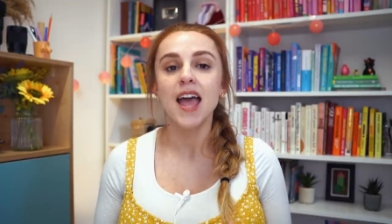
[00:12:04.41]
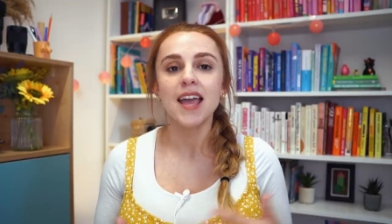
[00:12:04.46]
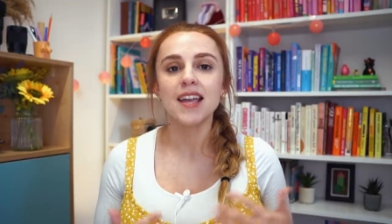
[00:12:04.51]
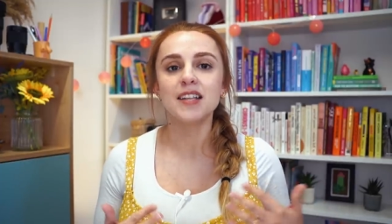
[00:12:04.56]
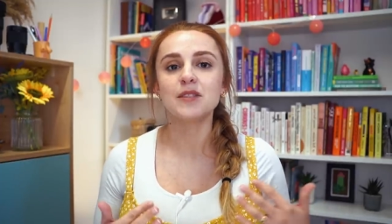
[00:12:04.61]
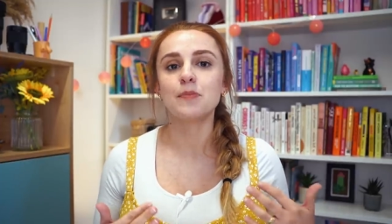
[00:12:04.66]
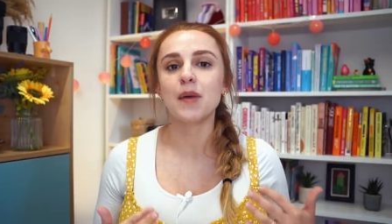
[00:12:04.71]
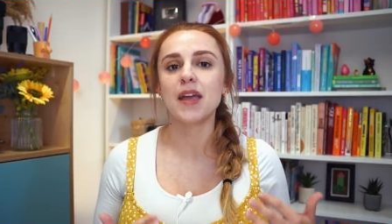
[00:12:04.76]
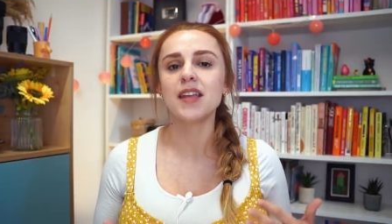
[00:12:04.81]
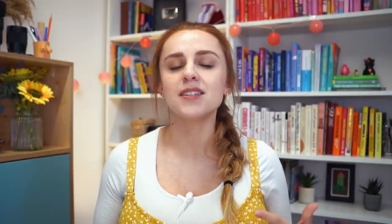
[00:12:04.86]

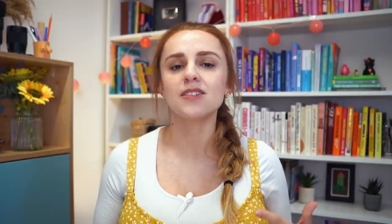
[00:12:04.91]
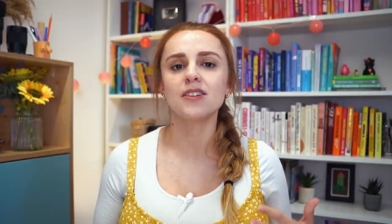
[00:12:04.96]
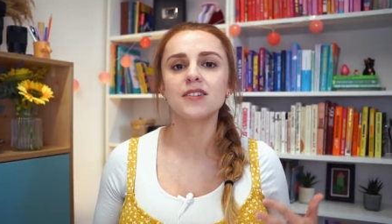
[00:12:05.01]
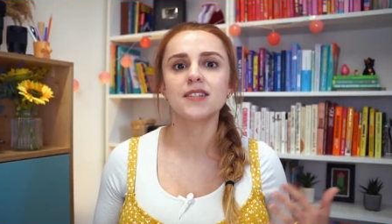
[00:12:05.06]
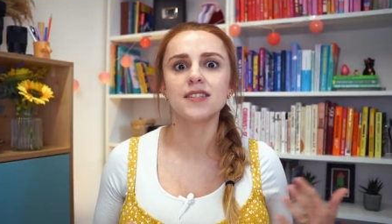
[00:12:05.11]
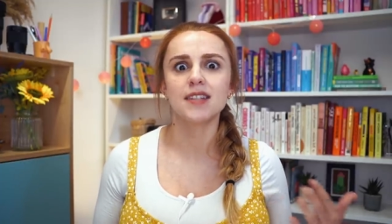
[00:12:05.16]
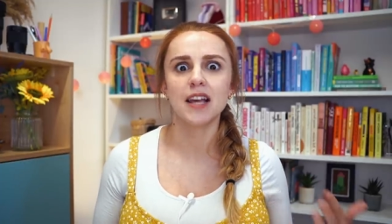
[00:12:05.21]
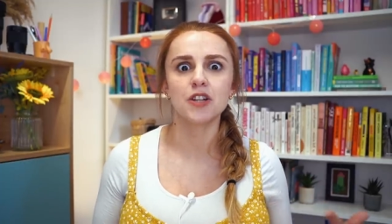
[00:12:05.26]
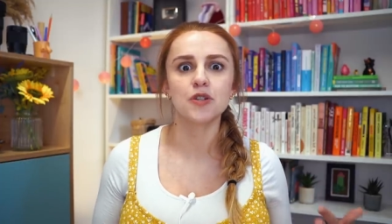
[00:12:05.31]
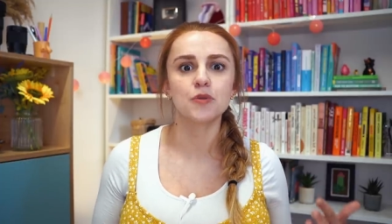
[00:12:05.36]
is based on
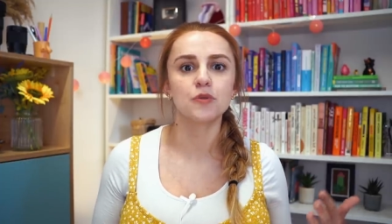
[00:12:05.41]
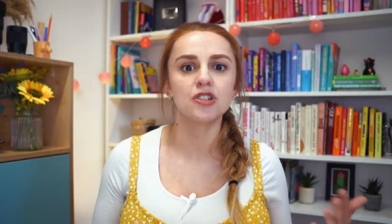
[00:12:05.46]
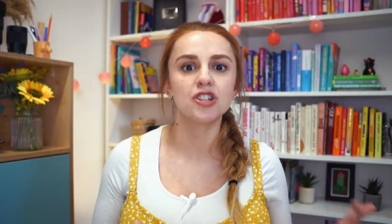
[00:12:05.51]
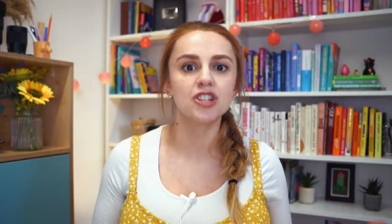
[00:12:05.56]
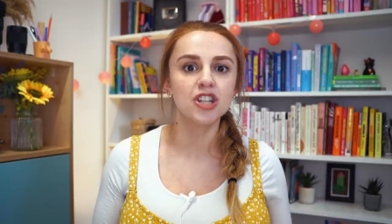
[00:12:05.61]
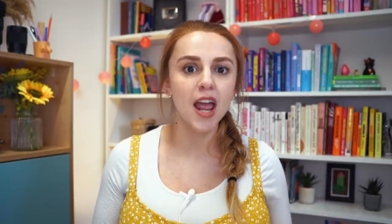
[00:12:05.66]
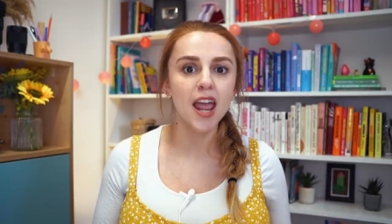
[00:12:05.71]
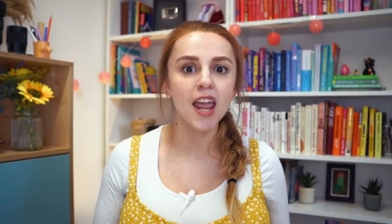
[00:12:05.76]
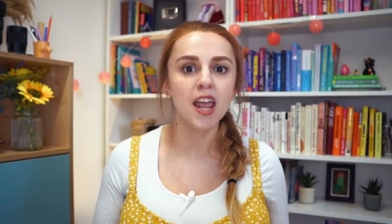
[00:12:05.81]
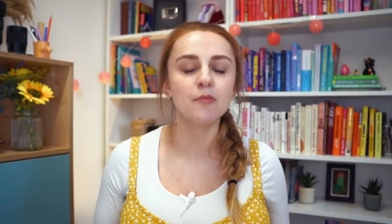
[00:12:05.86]
sexual
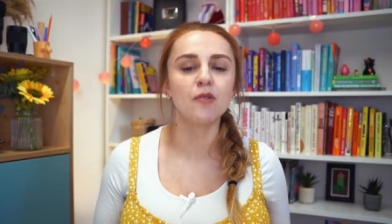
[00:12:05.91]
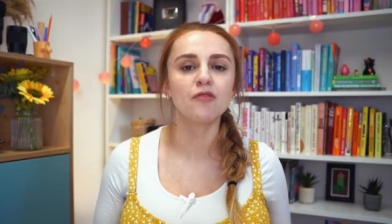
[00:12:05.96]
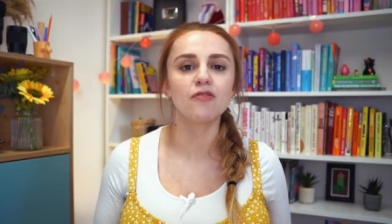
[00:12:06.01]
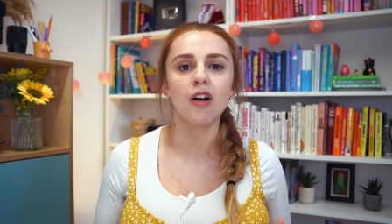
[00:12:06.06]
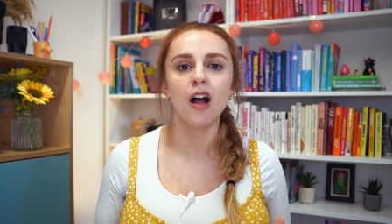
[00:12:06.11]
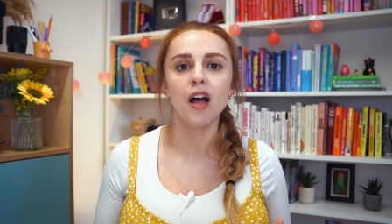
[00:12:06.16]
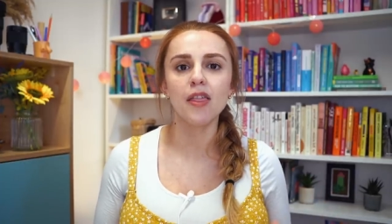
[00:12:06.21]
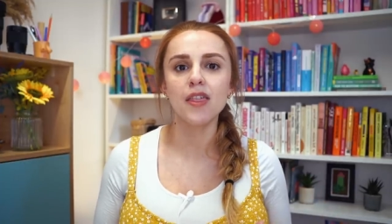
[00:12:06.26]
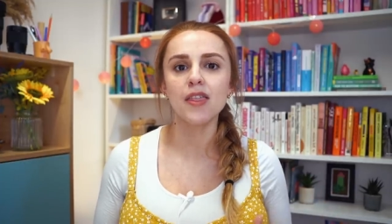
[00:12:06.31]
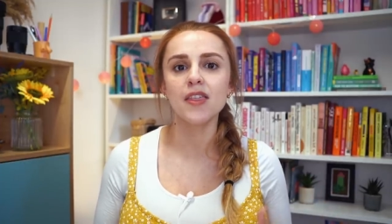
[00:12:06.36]
shame
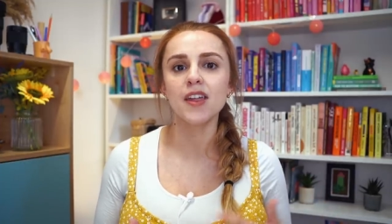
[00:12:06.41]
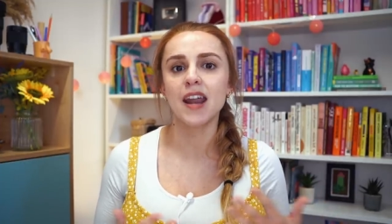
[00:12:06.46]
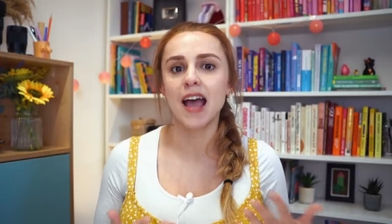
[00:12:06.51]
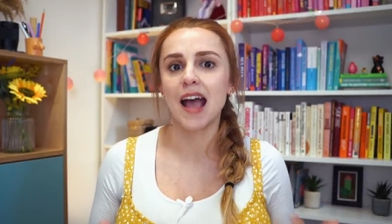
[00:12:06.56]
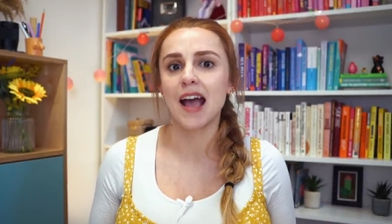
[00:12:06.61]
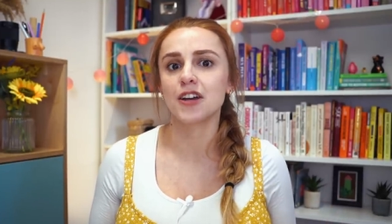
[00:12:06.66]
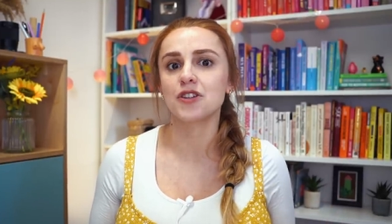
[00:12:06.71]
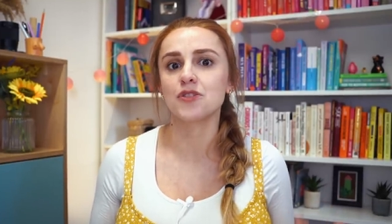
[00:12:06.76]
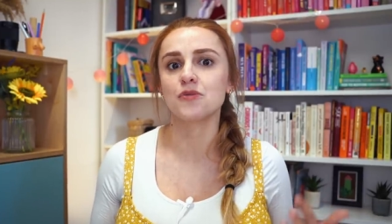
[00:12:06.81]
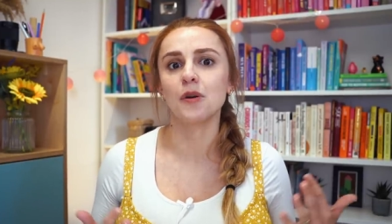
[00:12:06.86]
rather than
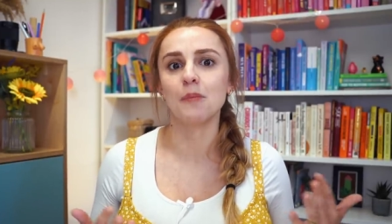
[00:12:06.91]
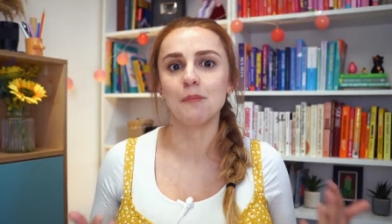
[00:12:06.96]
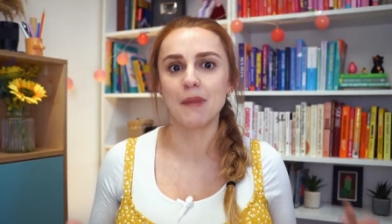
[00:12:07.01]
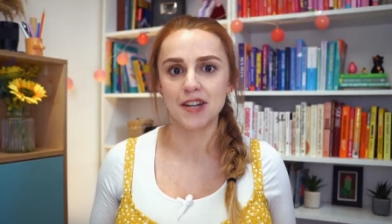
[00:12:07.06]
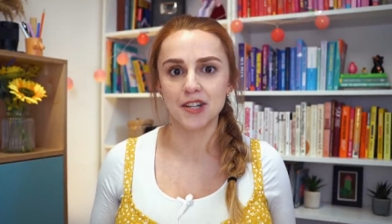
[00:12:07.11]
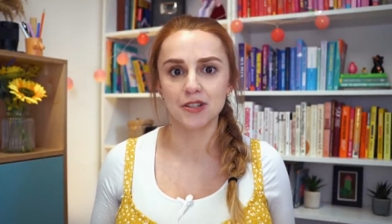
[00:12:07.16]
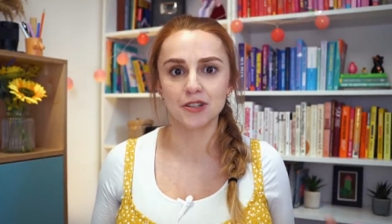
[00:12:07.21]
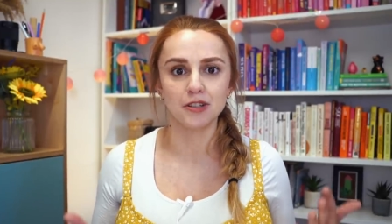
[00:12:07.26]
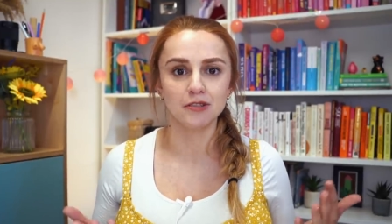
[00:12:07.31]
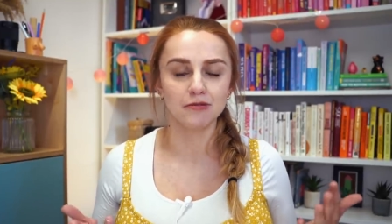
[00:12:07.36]
actual
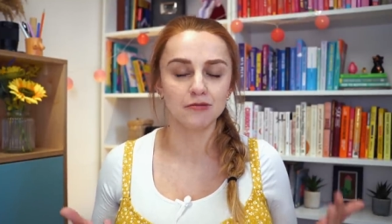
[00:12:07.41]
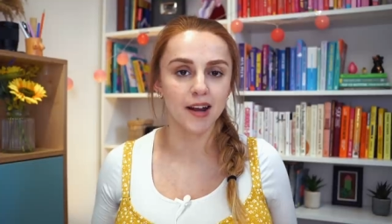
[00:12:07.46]
medical